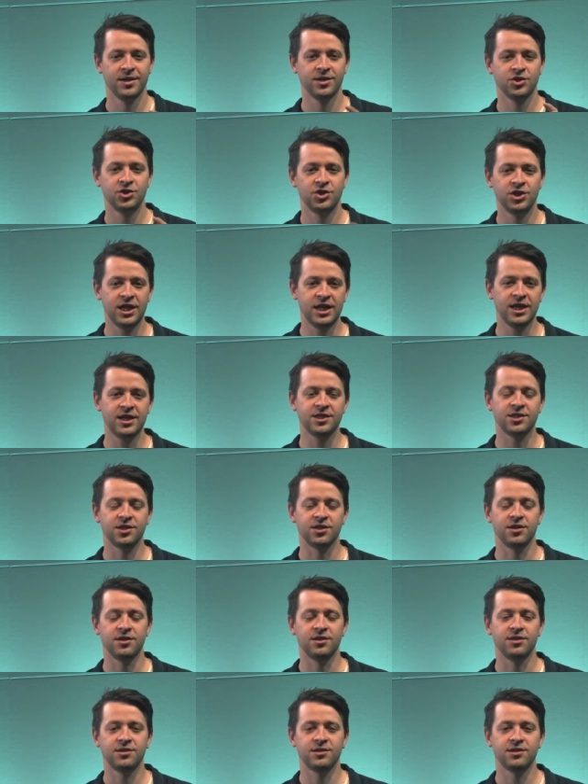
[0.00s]

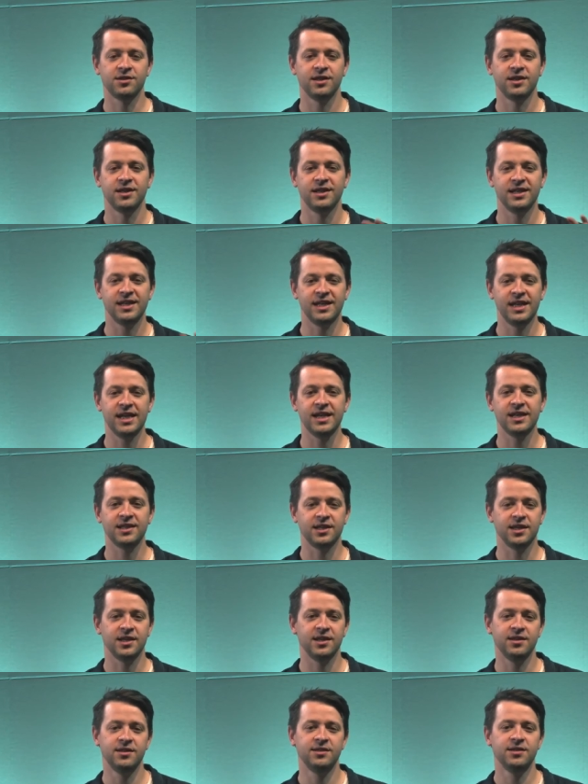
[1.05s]
Jesus
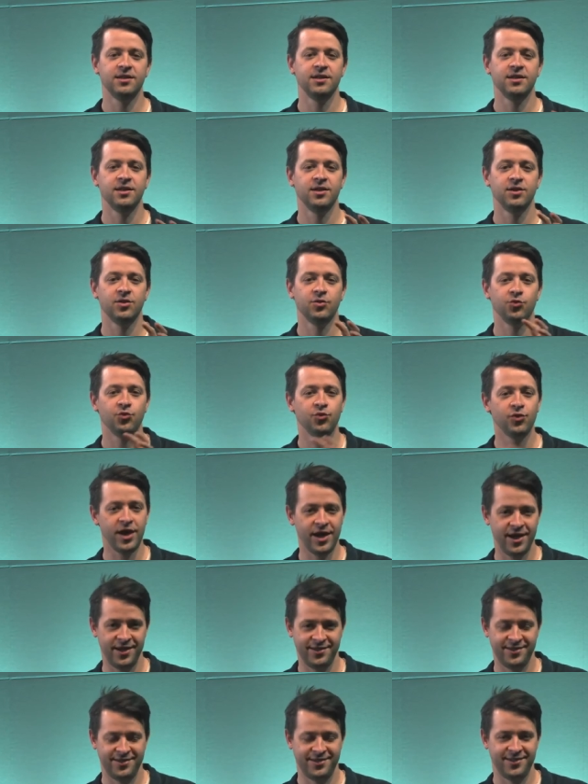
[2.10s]
needed
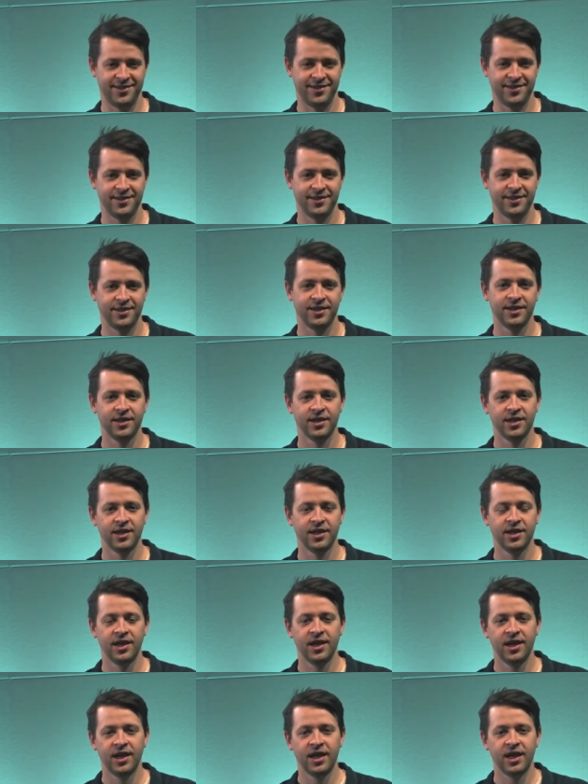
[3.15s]
rest.
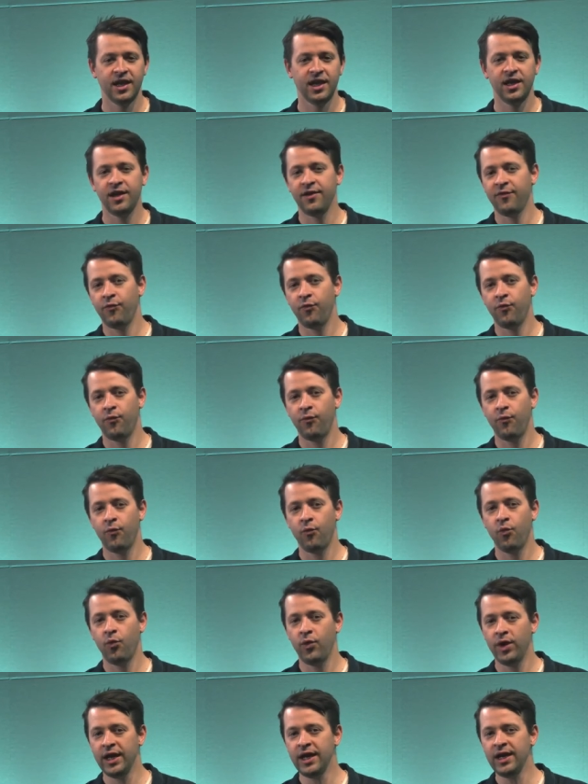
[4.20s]
If
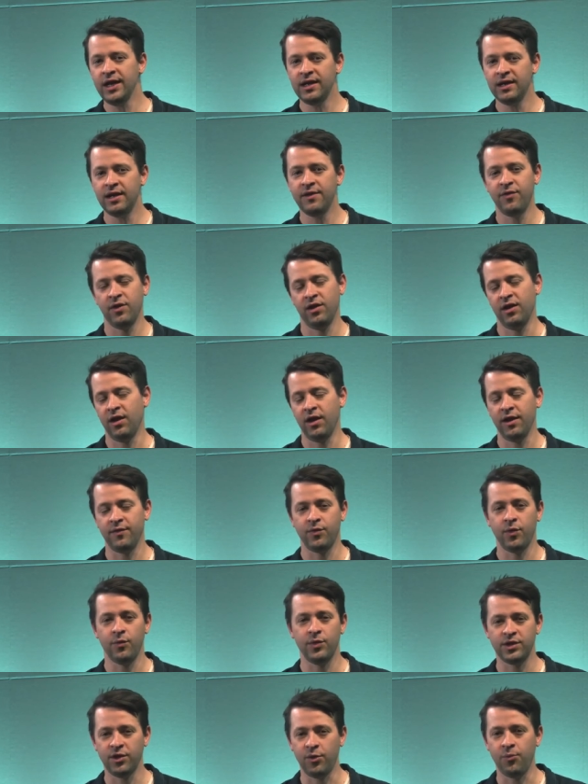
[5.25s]
we live a life where
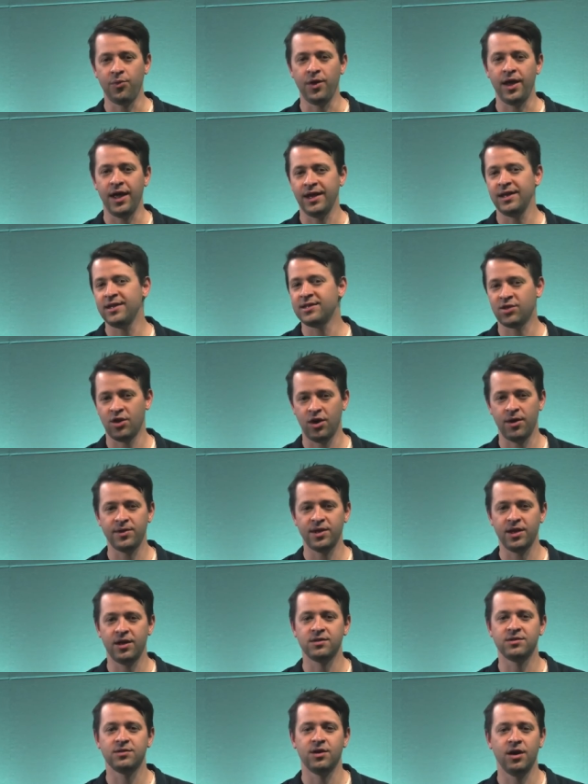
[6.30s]
we don't put any time in
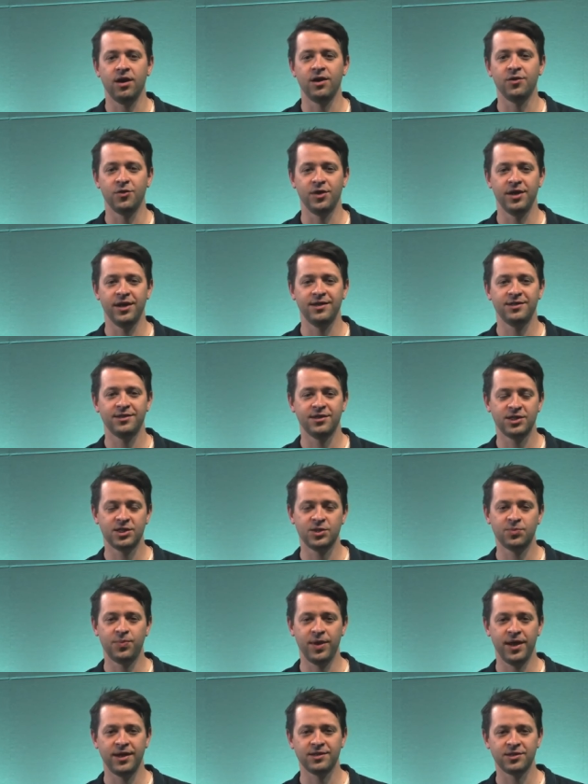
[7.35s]
our diary to
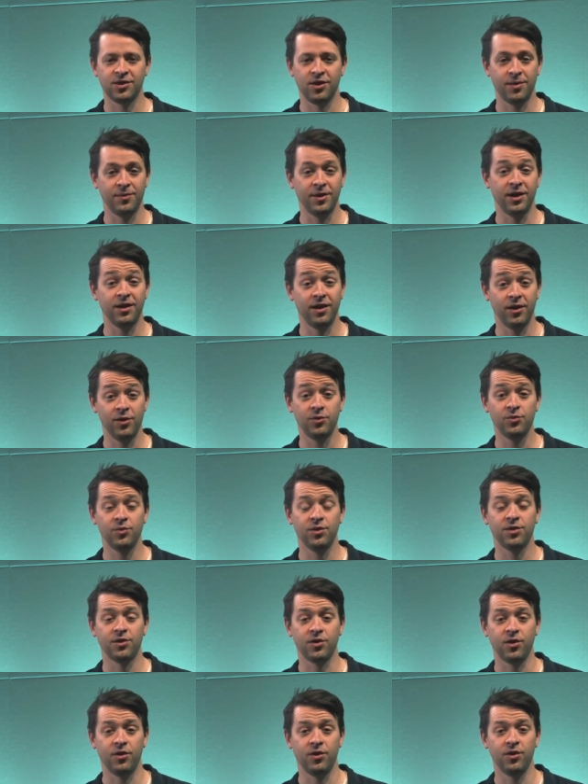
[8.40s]
spend time alone
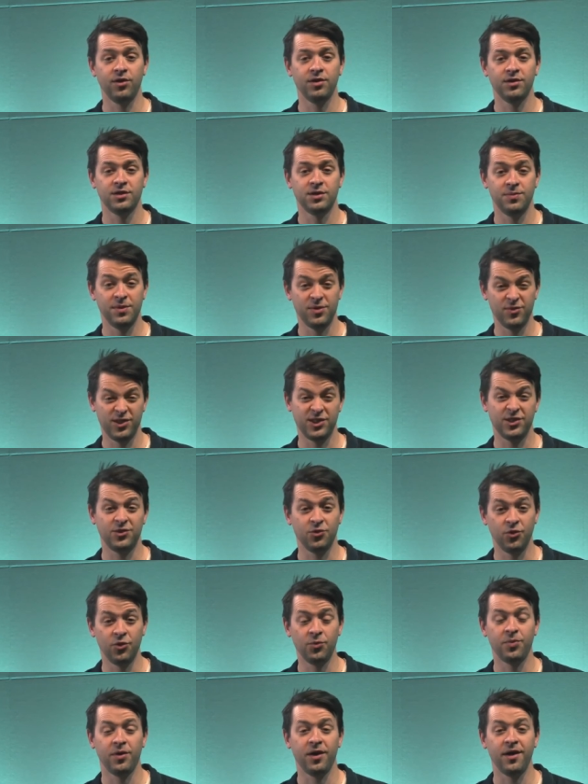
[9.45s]
with God, to be
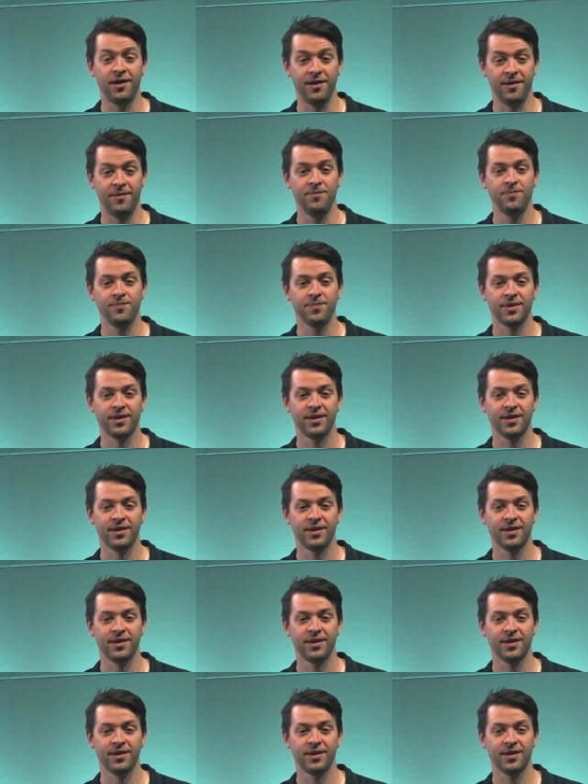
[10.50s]
restored by Him,